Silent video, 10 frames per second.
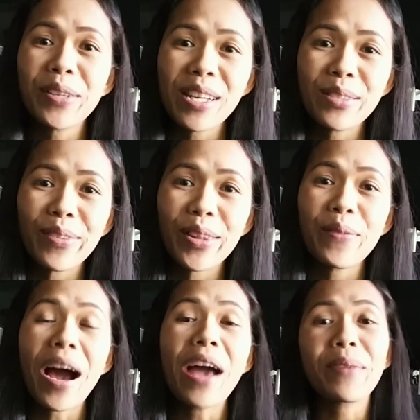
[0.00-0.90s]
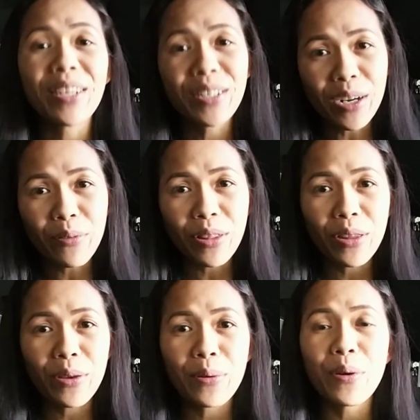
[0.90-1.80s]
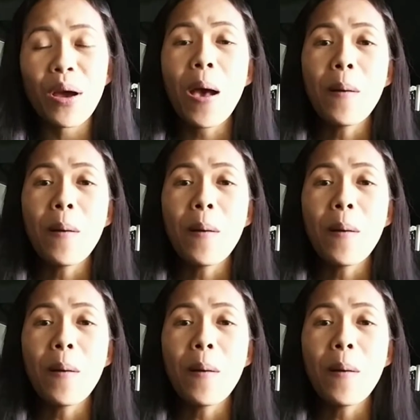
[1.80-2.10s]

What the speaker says: today's video I'm gonna share with you